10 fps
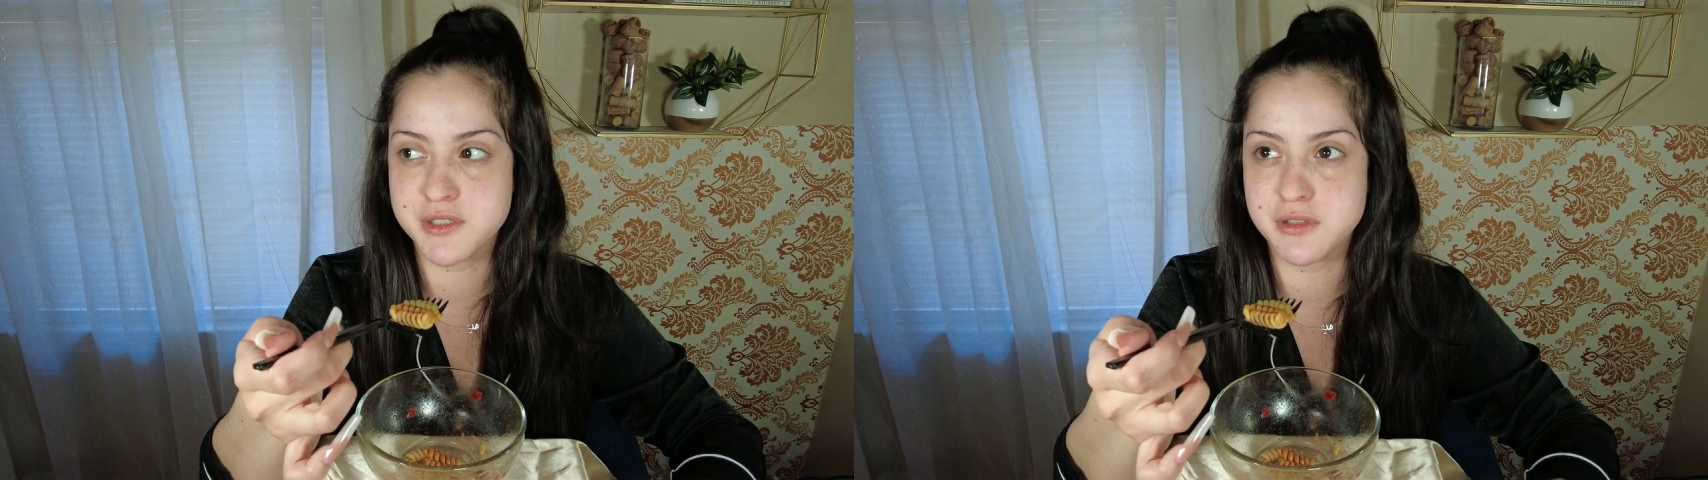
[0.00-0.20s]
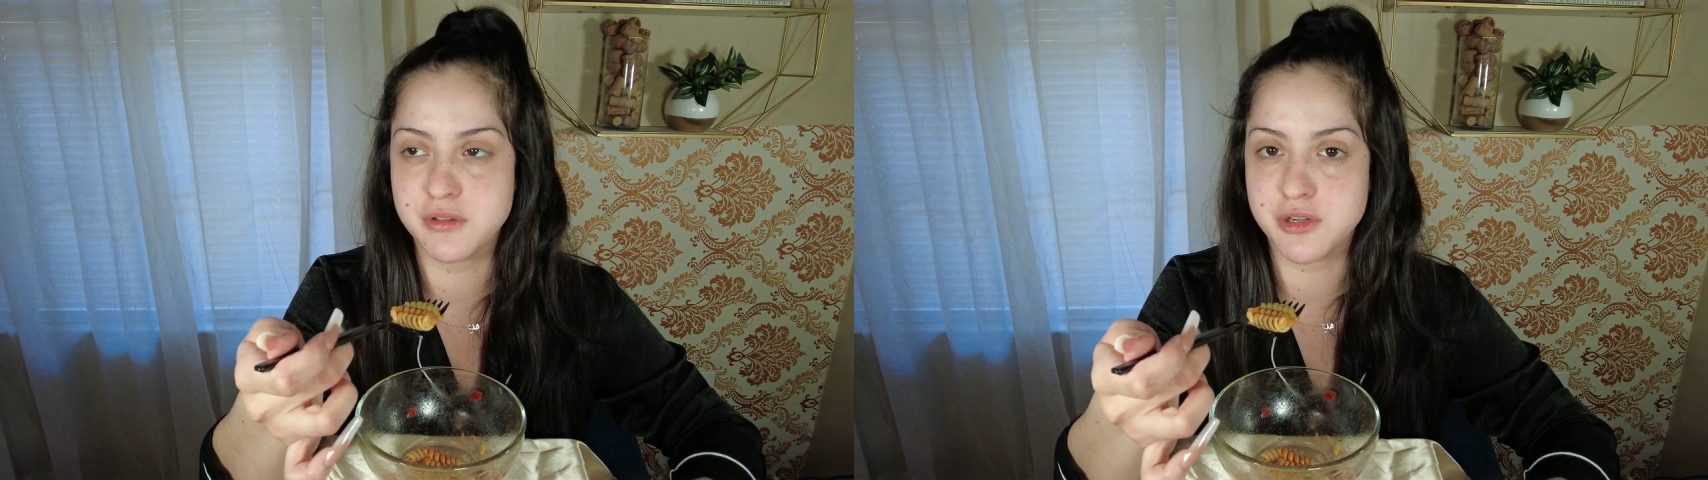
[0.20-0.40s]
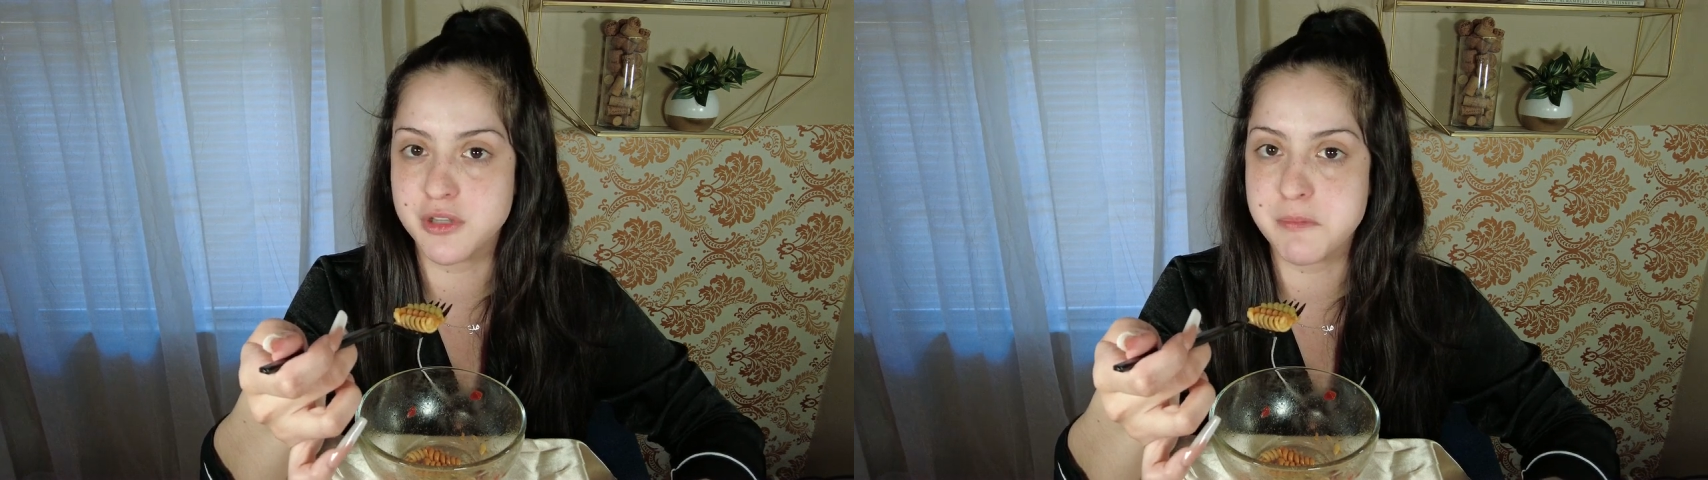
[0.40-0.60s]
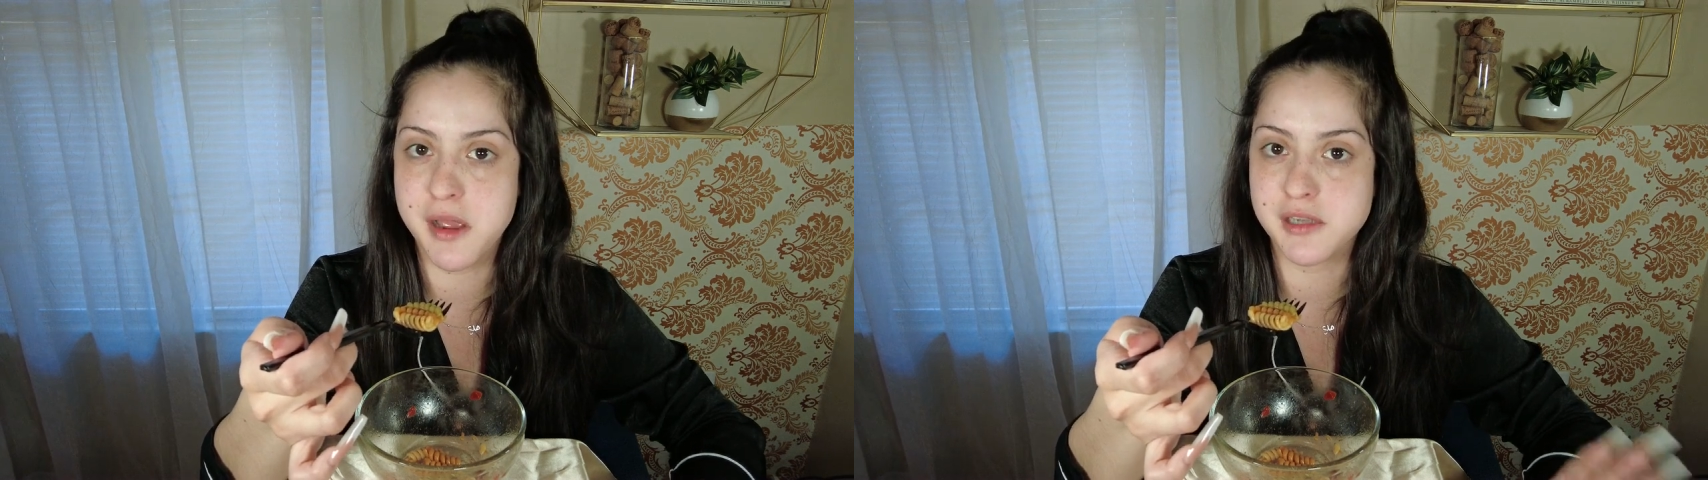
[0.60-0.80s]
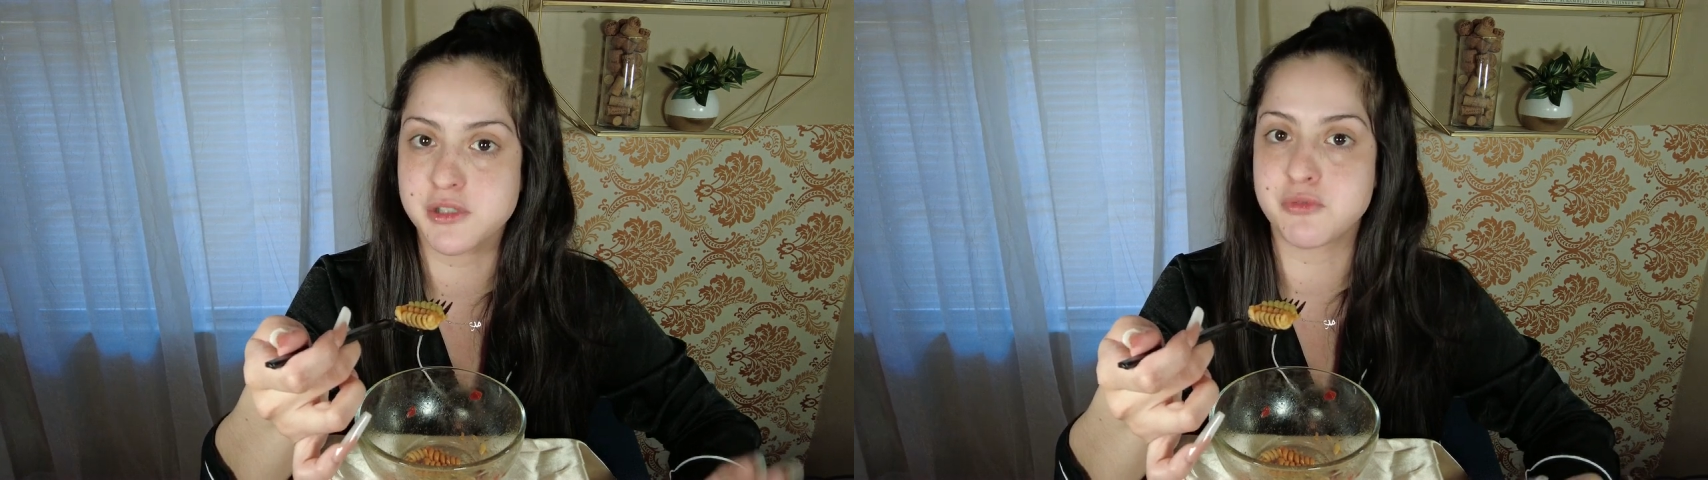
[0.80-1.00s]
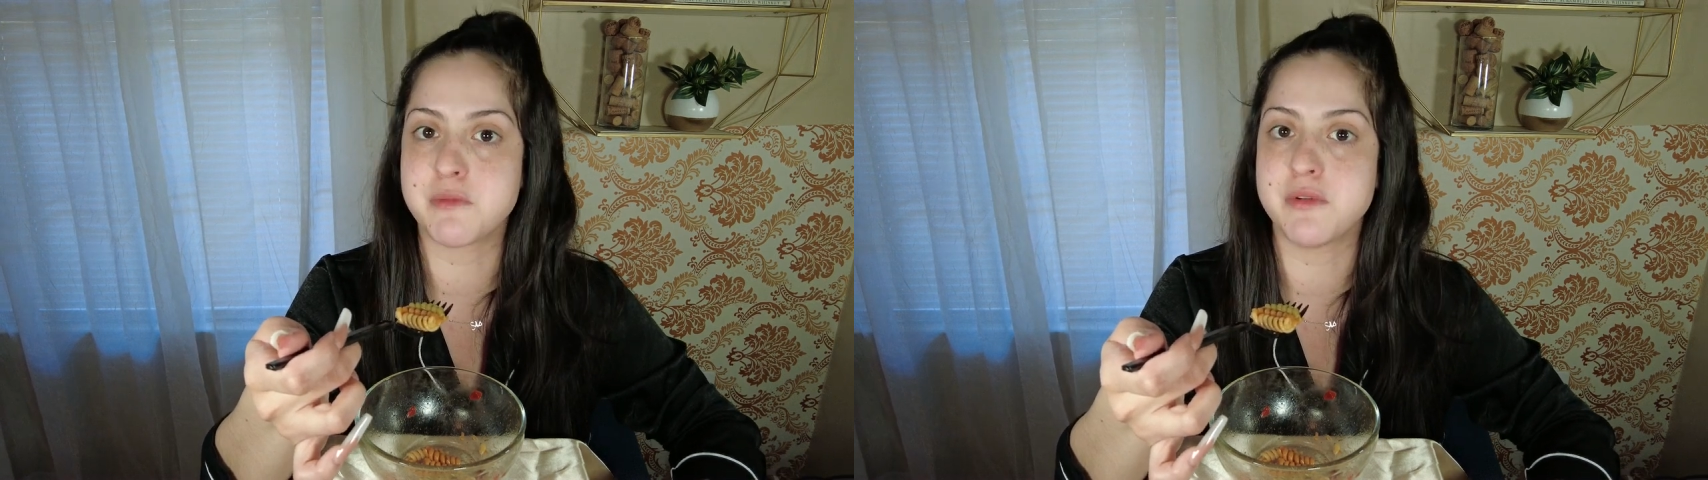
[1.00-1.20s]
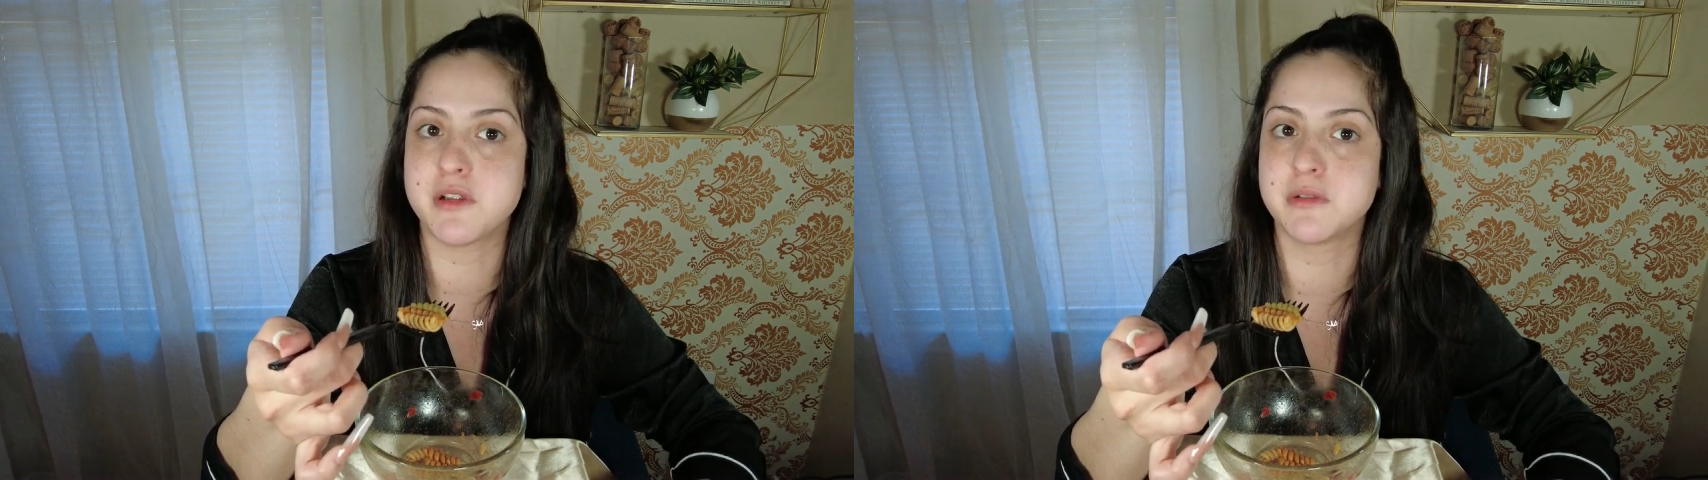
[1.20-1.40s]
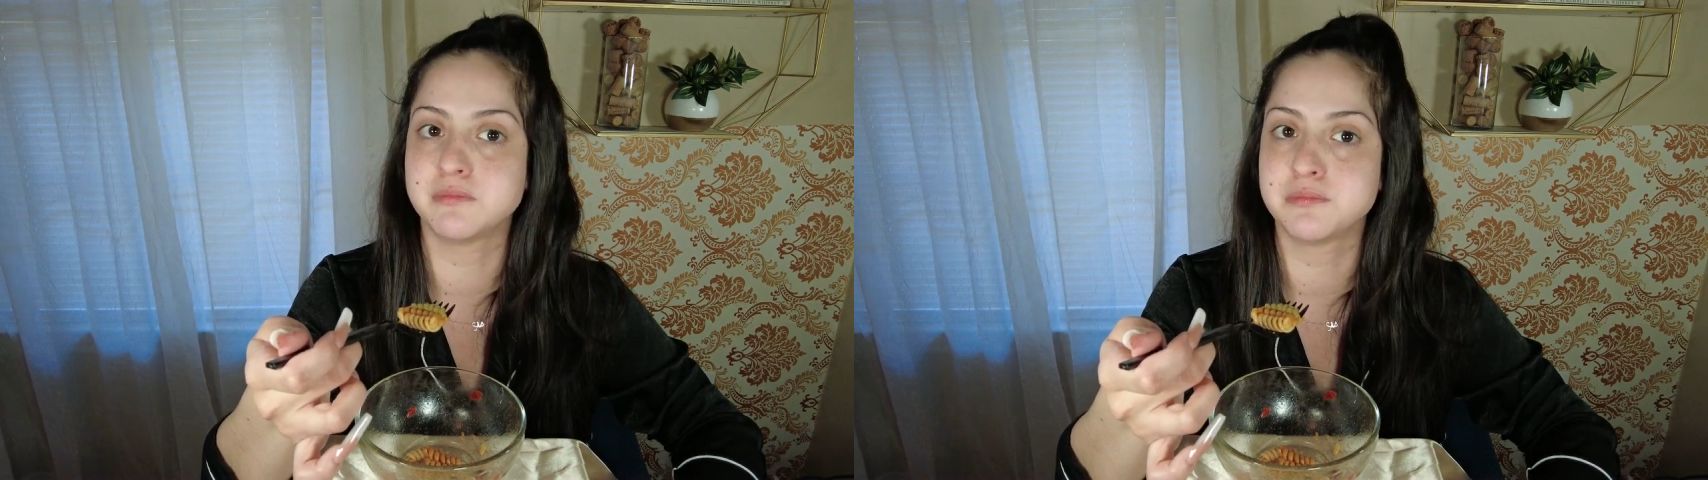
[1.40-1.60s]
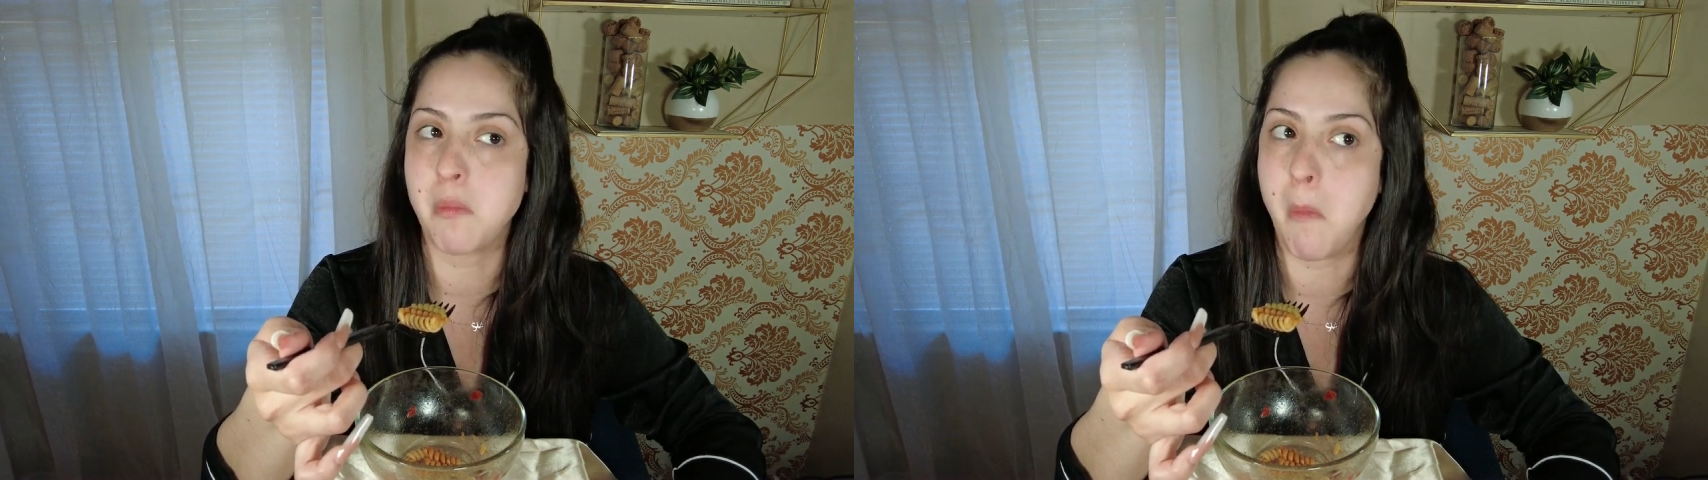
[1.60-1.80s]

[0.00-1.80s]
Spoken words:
it's literally past 3 p.m.